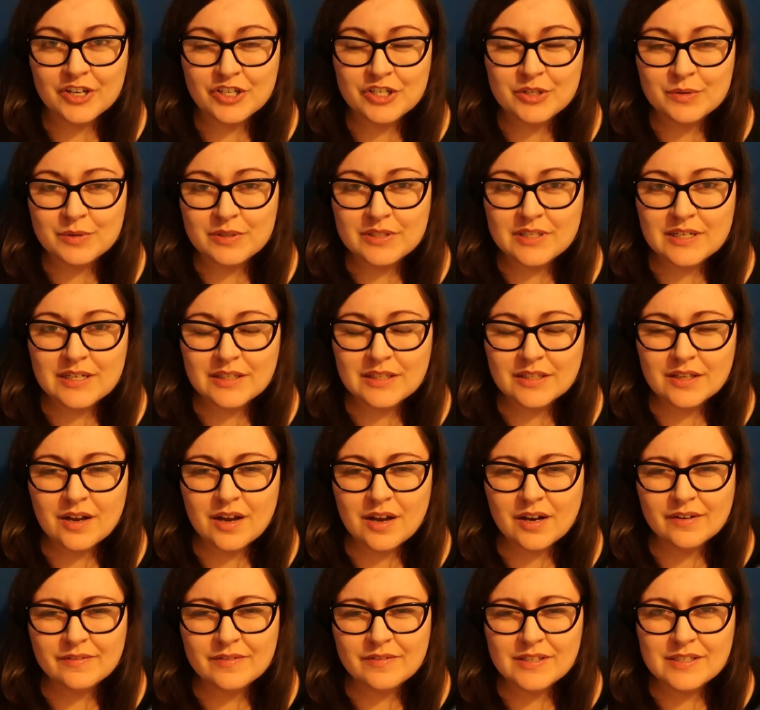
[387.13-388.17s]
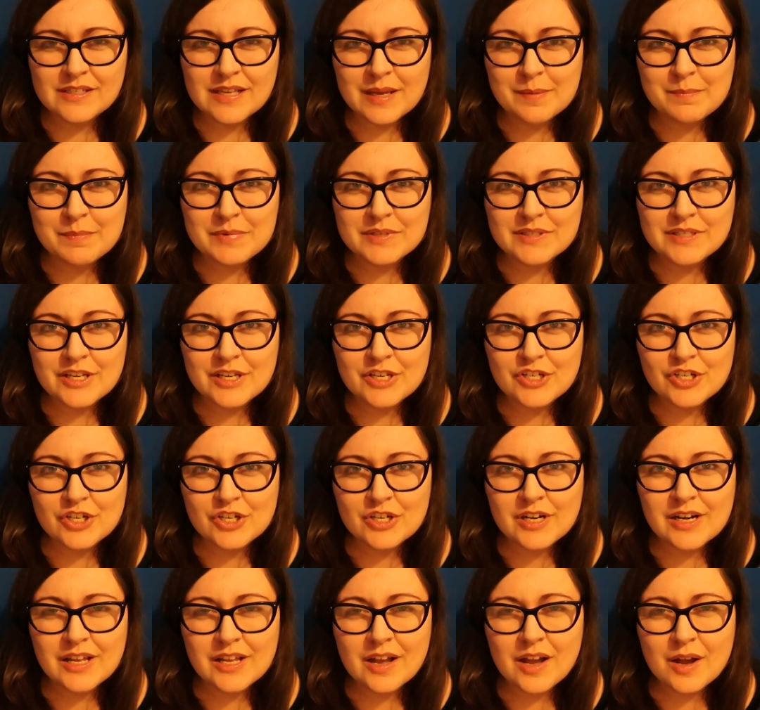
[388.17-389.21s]
She was still in kind of the same position,
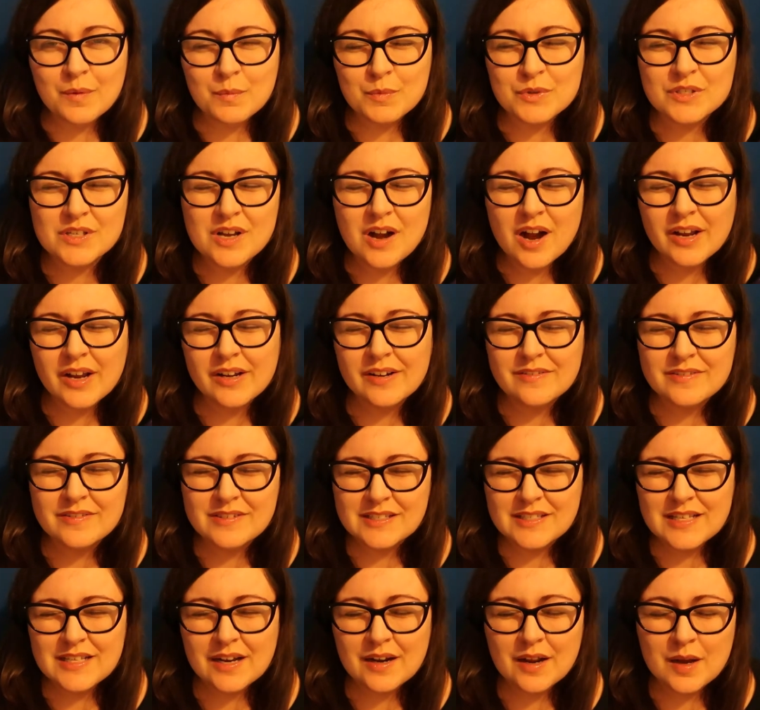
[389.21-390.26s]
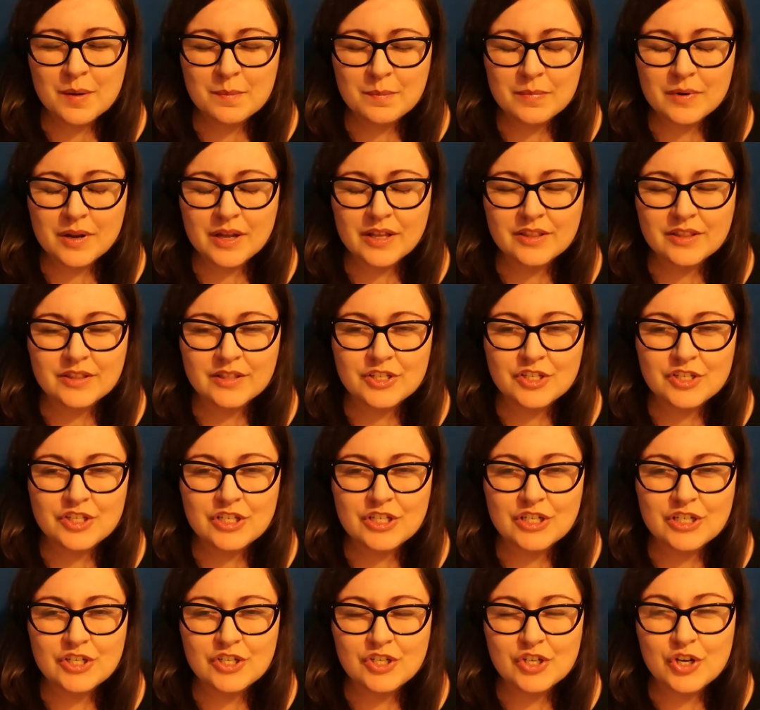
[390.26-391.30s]
and it was kind of set up like that
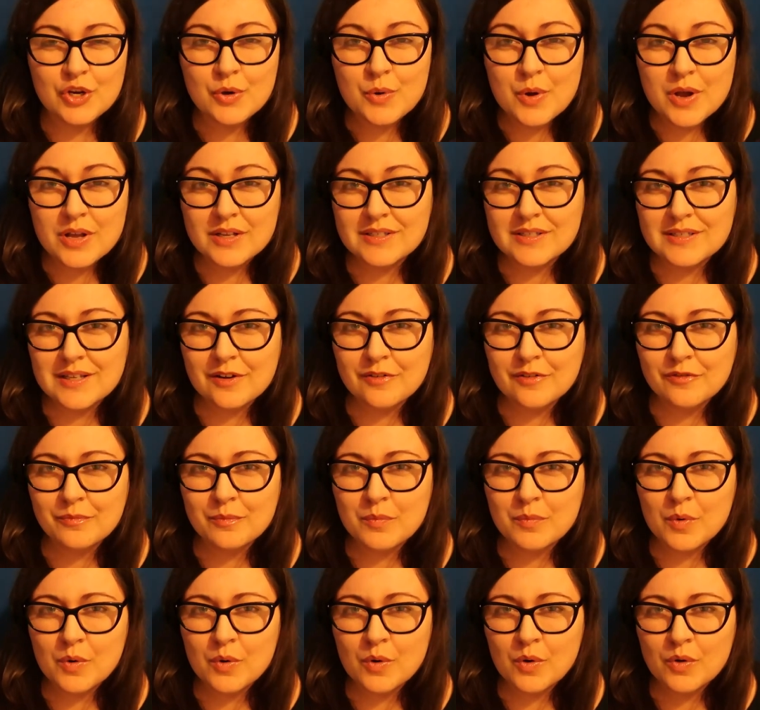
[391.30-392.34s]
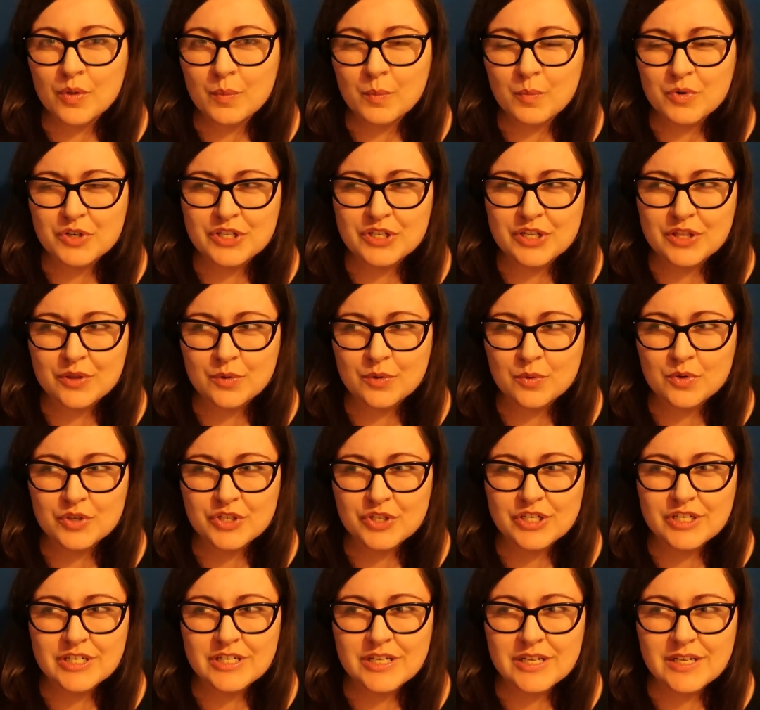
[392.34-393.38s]
she knew herself more than what she thought
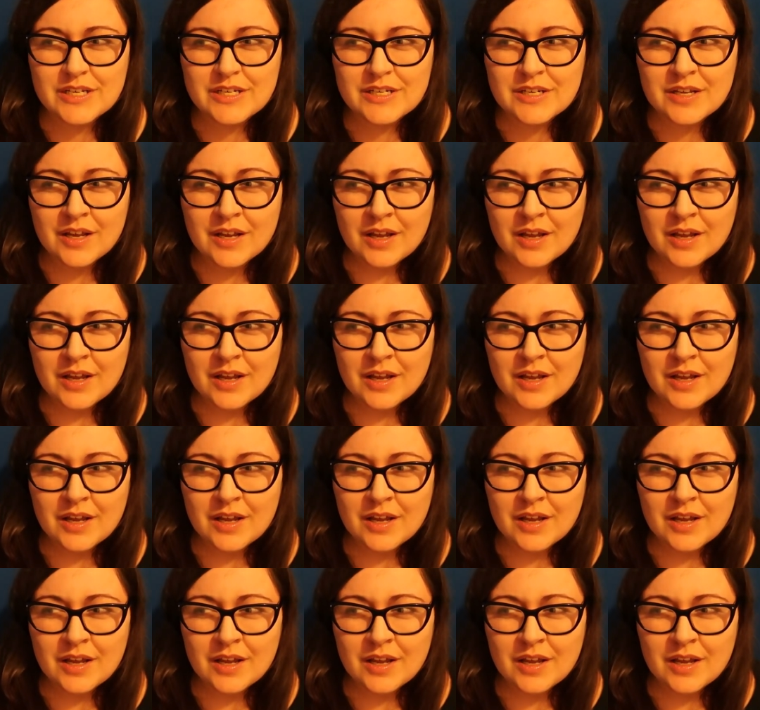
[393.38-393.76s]
she did.